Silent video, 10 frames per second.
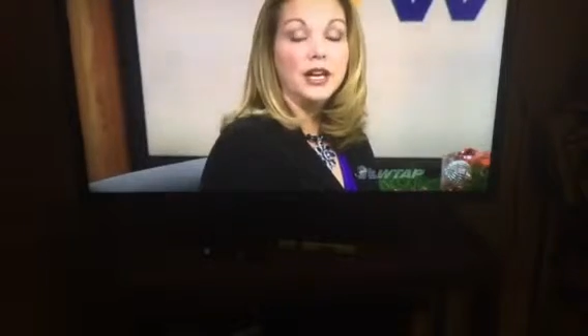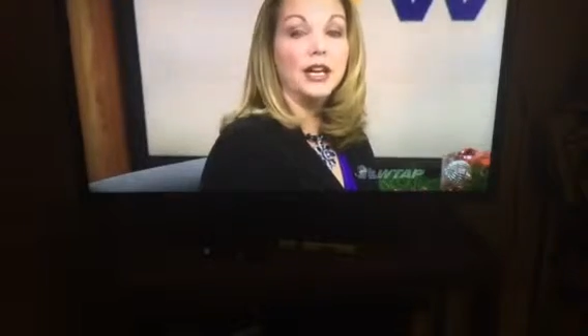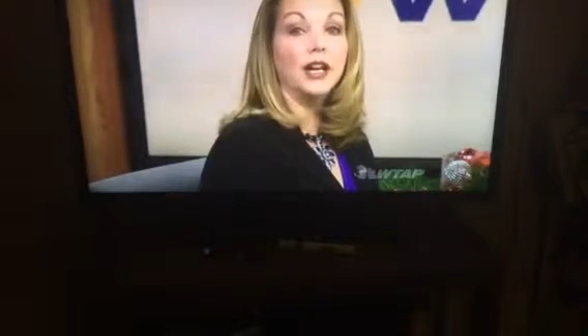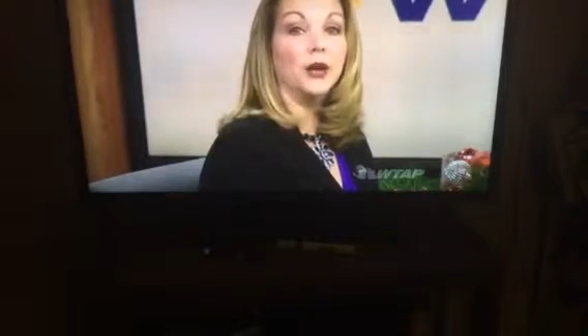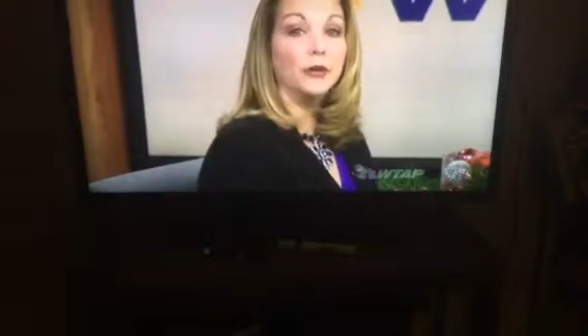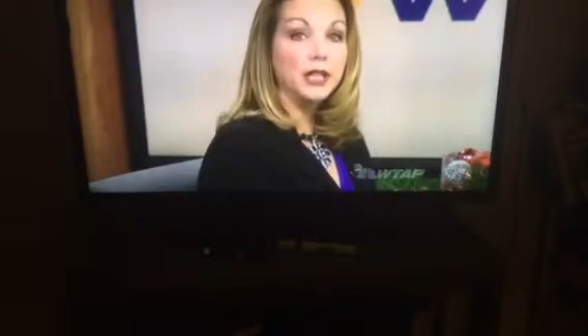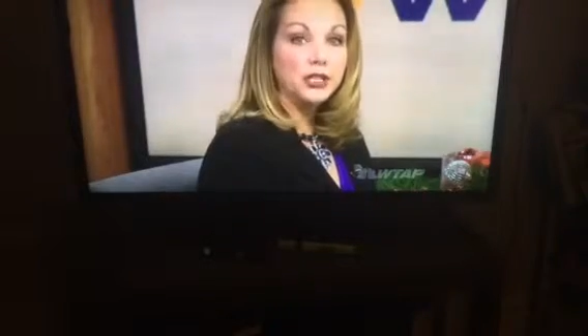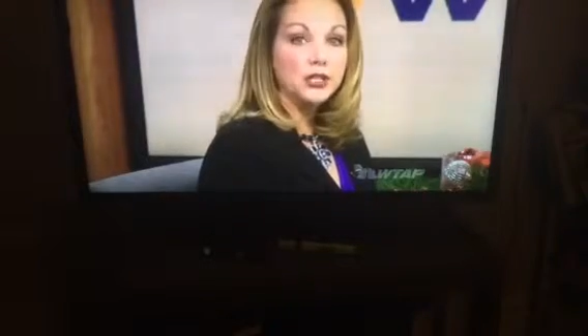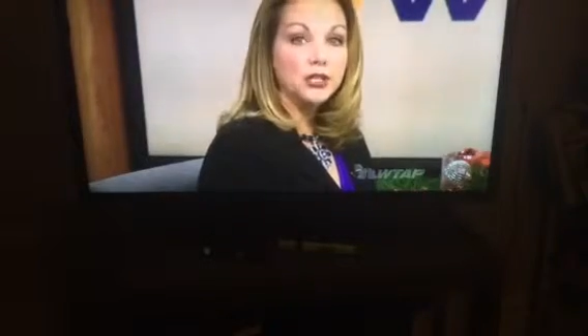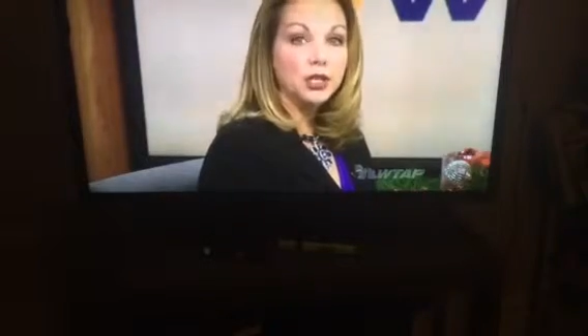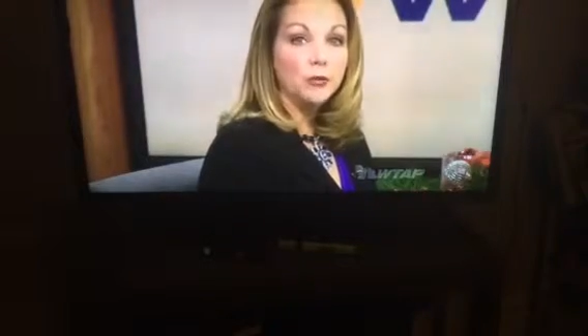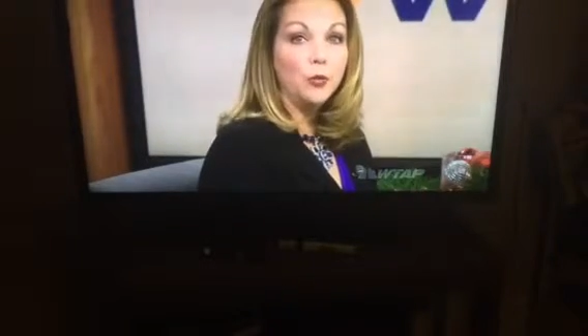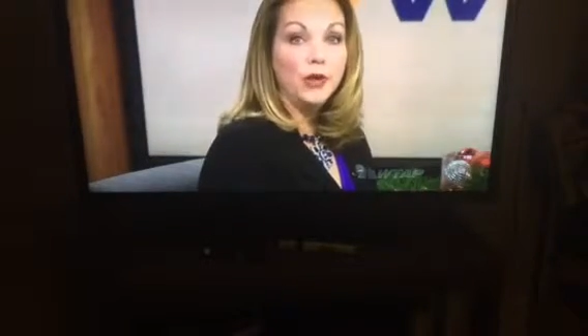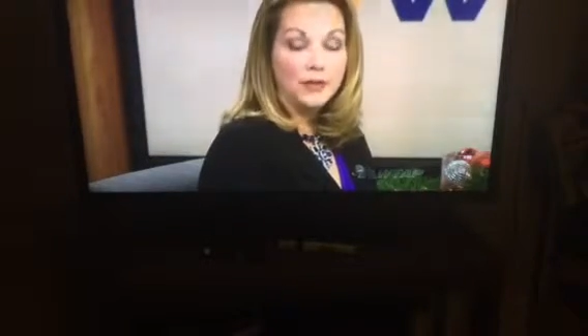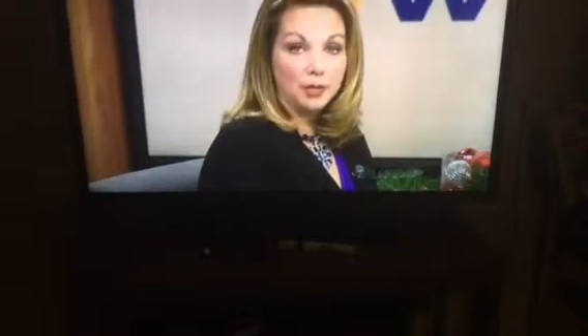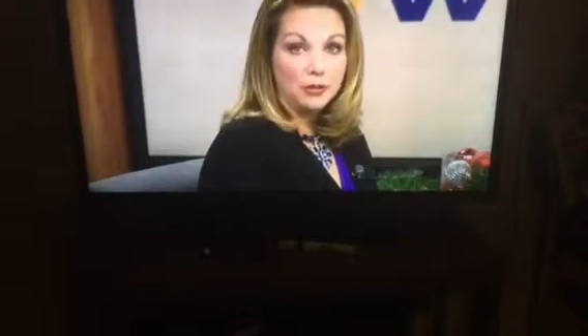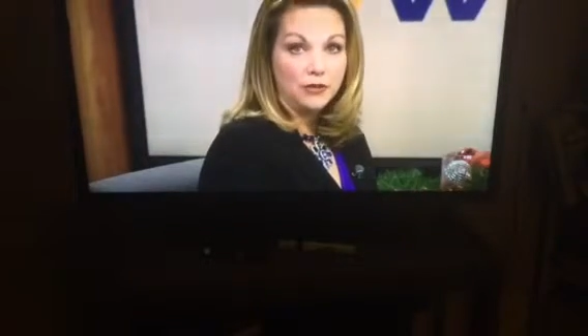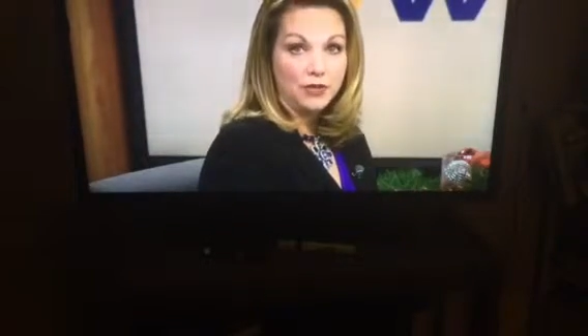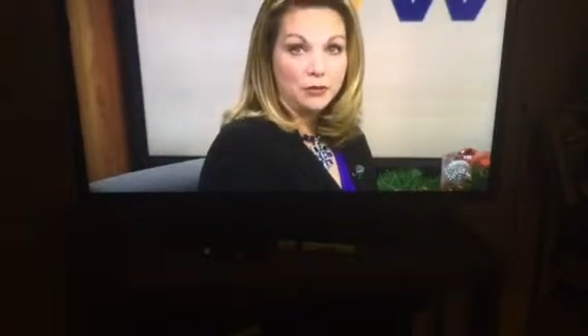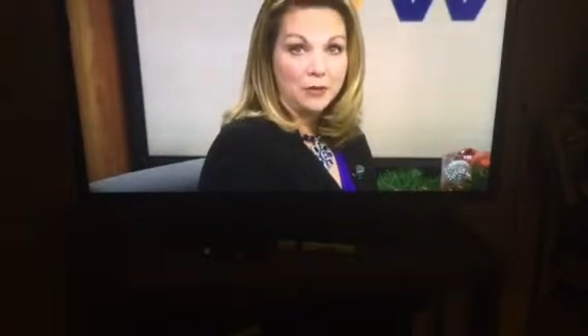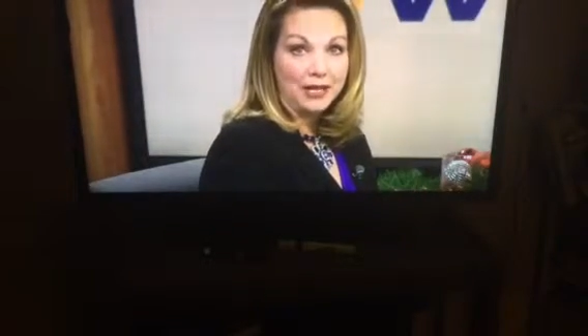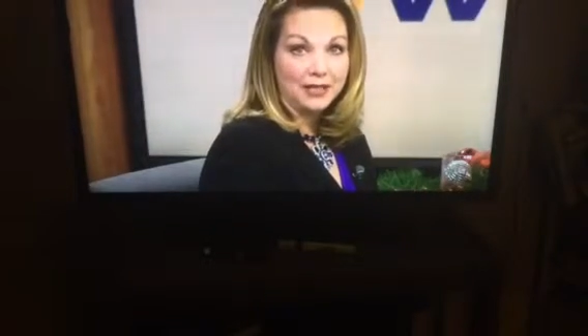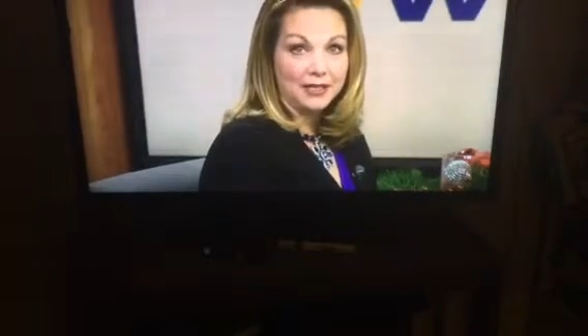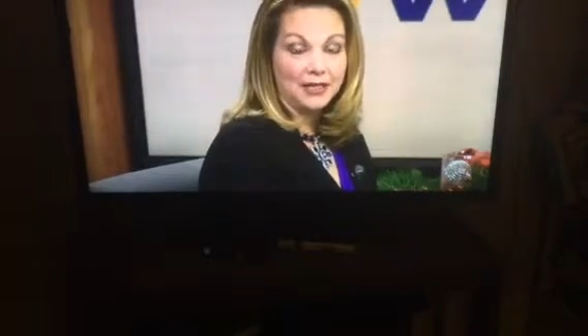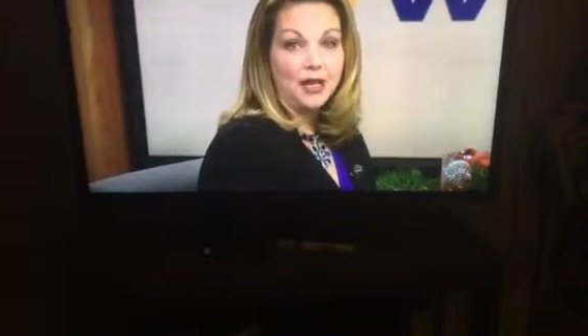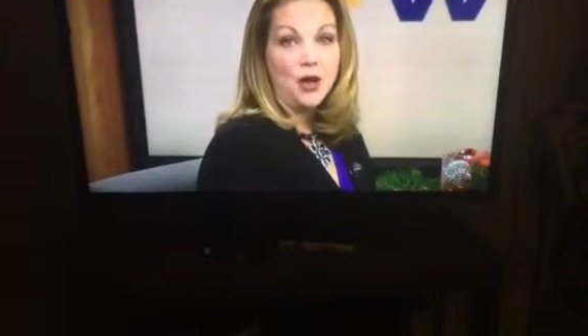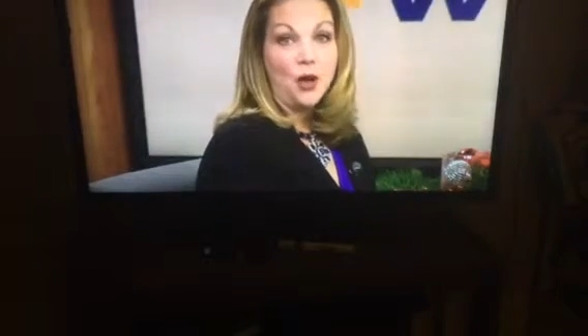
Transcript: and our relationship with WVU Medicine.